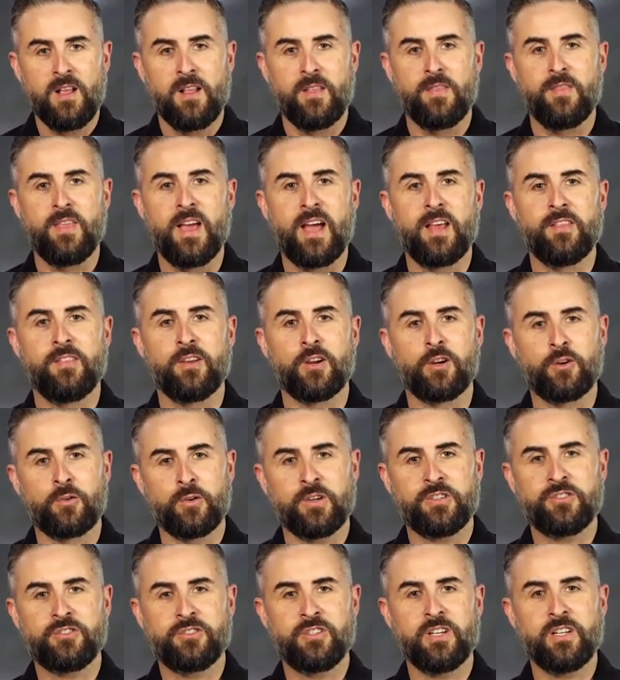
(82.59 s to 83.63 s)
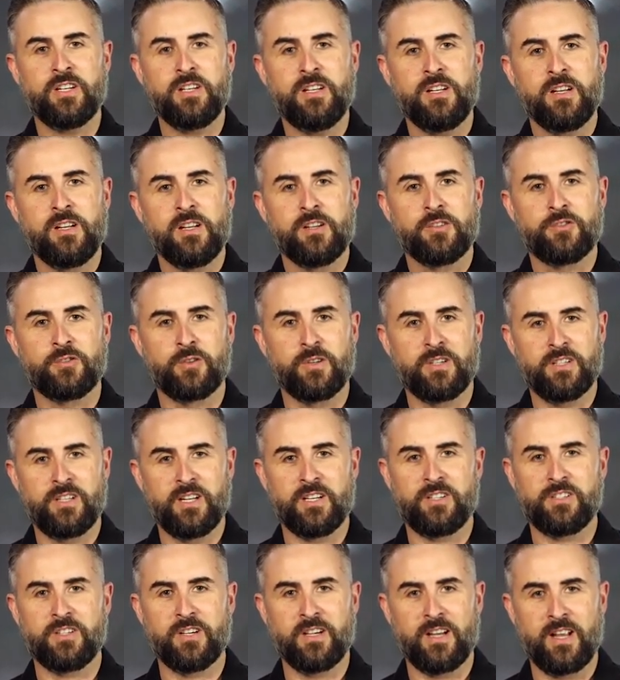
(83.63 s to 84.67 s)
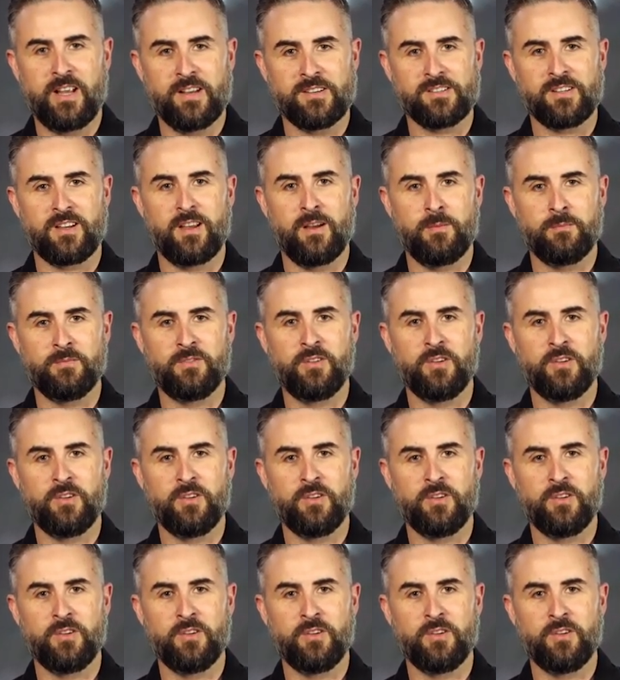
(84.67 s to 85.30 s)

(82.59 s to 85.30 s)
that the Christian tradition has come